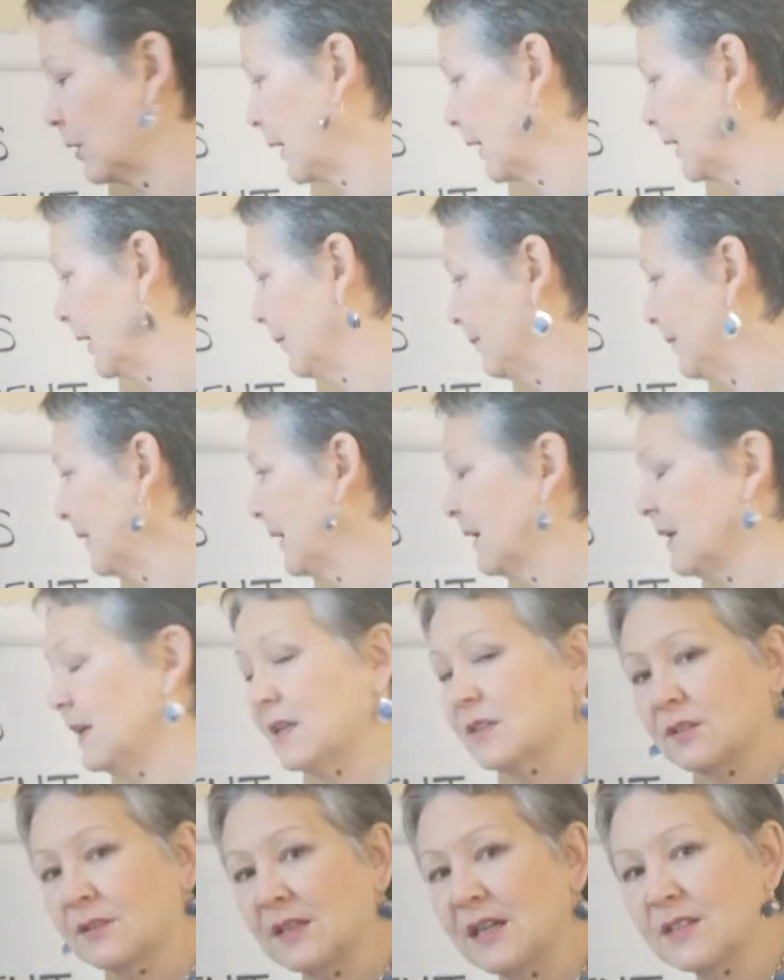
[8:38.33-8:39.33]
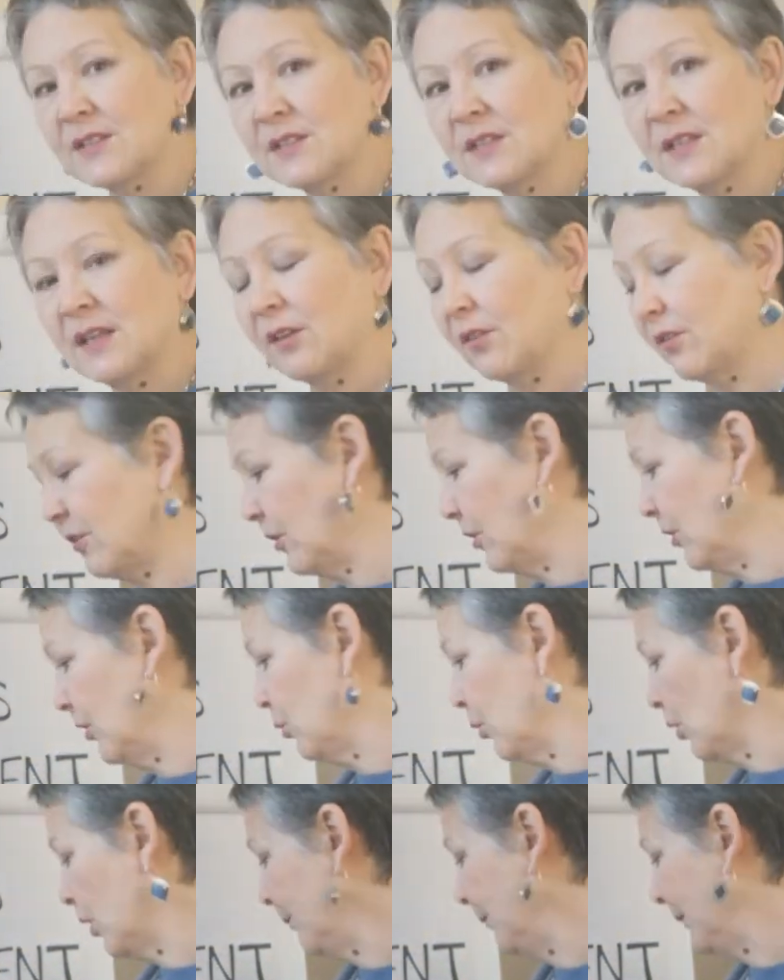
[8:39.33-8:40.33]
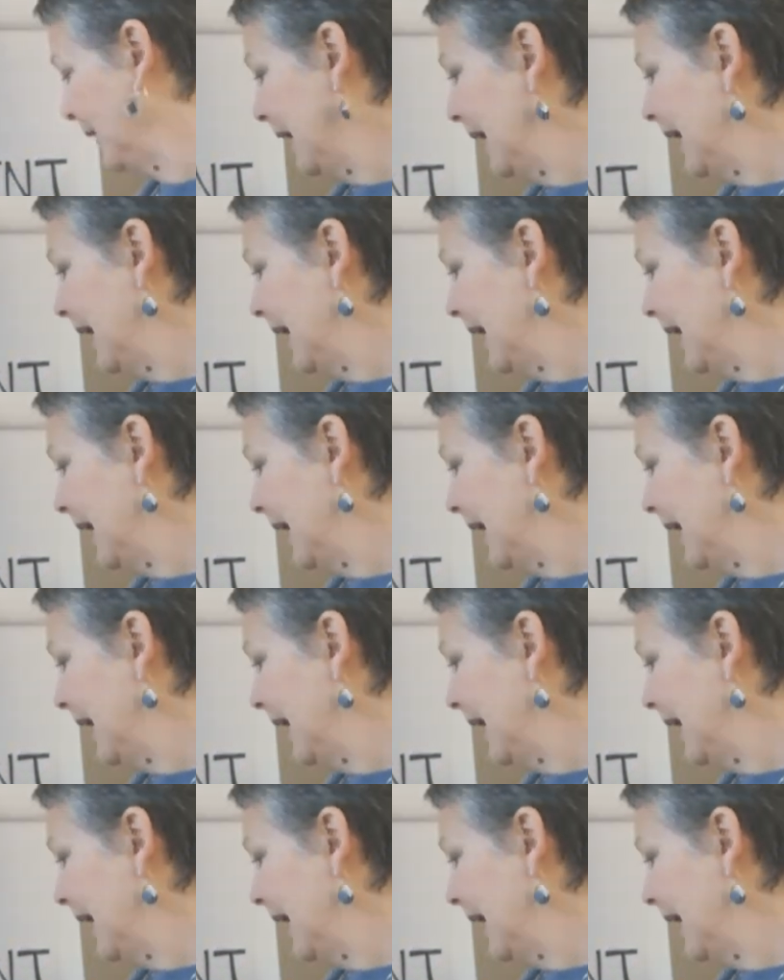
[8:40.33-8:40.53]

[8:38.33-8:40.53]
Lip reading: Okay, so that's the third one.